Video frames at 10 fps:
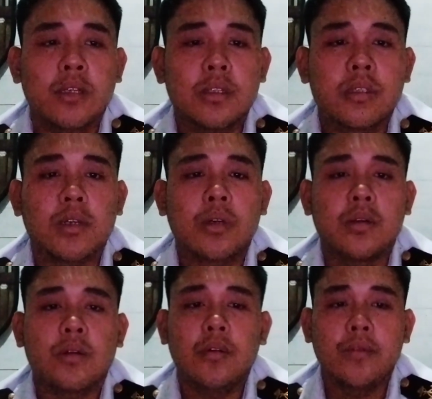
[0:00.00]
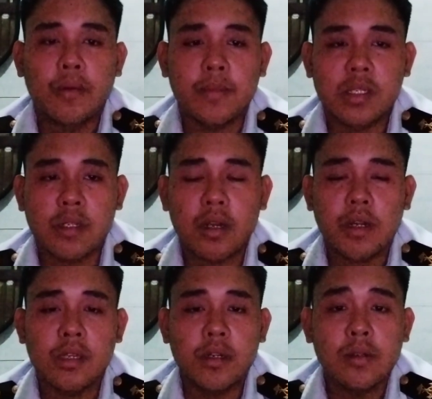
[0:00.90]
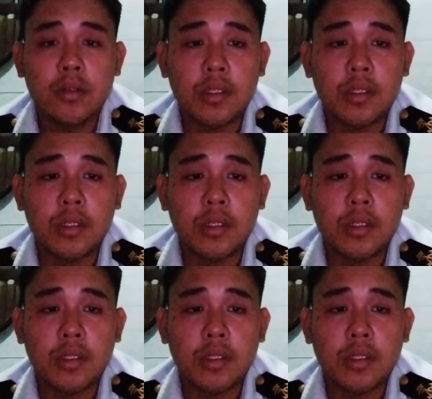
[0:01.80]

So from the scenario,